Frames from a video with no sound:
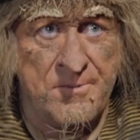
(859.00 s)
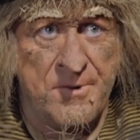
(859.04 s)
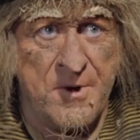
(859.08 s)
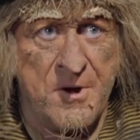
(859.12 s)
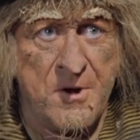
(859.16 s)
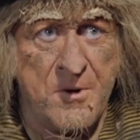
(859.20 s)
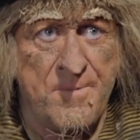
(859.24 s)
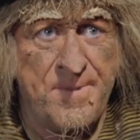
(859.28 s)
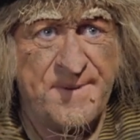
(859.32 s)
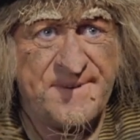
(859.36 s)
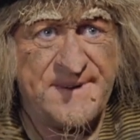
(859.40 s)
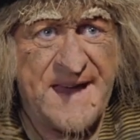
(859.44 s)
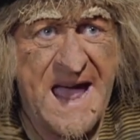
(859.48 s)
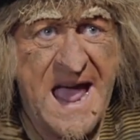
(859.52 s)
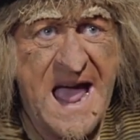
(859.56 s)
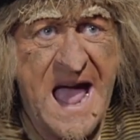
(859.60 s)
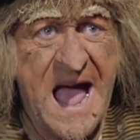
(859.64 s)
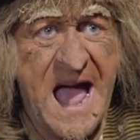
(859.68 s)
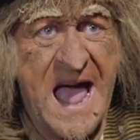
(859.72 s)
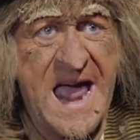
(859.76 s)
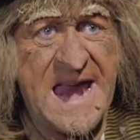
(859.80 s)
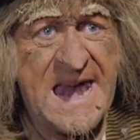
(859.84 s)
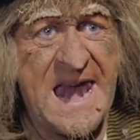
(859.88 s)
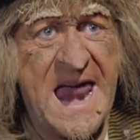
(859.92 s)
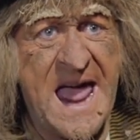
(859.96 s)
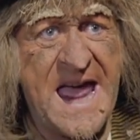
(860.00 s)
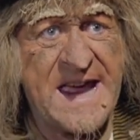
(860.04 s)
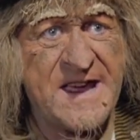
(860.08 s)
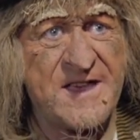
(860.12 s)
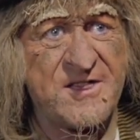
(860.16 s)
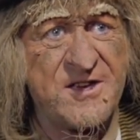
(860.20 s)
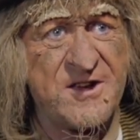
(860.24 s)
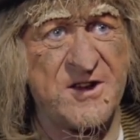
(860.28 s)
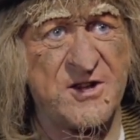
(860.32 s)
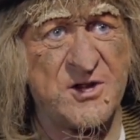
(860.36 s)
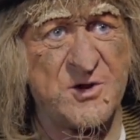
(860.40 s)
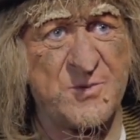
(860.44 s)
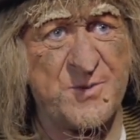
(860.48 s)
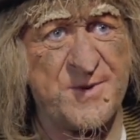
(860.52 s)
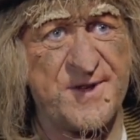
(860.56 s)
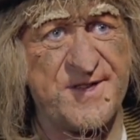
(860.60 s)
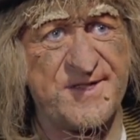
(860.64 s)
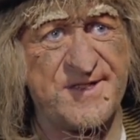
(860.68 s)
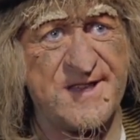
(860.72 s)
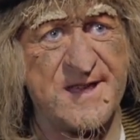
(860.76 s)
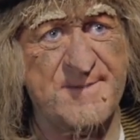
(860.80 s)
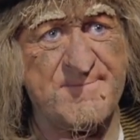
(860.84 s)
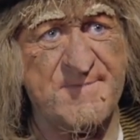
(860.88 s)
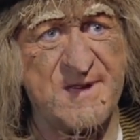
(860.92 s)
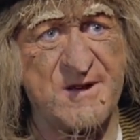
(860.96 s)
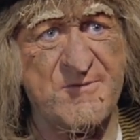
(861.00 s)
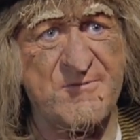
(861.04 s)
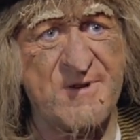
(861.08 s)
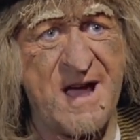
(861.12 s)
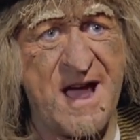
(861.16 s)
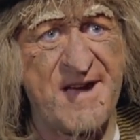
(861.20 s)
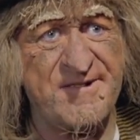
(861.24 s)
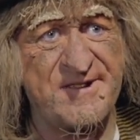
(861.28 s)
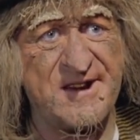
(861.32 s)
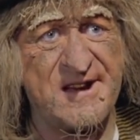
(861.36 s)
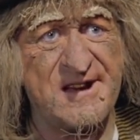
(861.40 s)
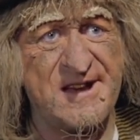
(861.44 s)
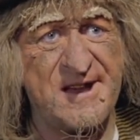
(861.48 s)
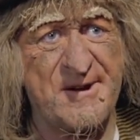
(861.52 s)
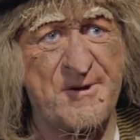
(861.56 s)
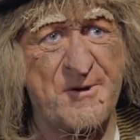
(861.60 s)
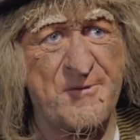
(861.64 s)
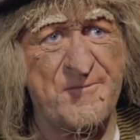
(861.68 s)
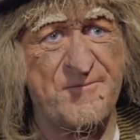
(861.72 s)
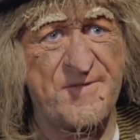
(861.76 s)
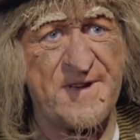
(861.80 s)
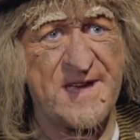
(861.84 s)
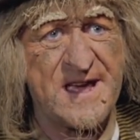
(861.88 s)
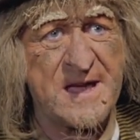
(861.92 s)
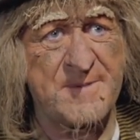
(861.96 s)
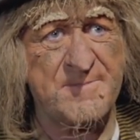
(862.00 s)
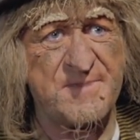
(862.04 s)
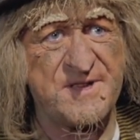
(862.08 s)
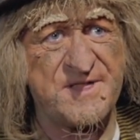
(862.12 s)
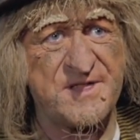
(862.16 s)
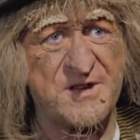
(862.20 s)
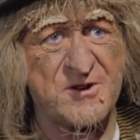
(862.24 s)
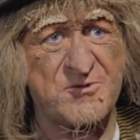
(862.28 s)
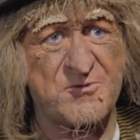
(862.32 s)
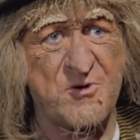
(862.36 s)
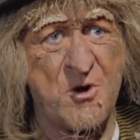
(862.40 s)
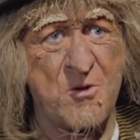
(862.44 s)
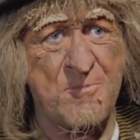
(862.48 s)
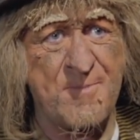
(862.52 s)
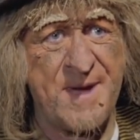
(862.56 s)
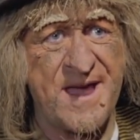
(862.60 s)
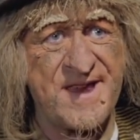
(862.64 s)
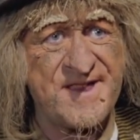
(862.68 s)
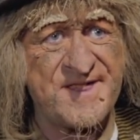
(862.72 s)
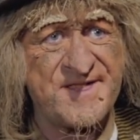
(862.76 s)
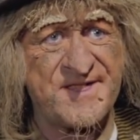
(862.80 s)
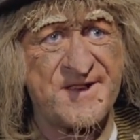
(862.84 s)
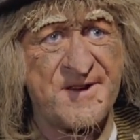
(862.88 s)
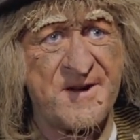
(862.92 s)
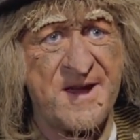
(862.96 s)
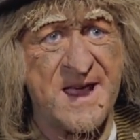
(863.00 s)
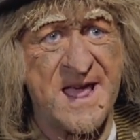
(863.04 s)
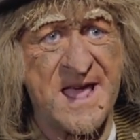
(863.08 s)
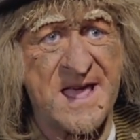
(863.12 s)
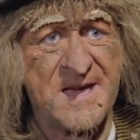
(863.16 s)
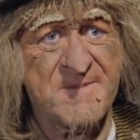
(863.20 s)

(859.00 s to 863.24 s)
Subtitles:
Oh, but I like her twisting me round a little finger, Mr. Crowmancer.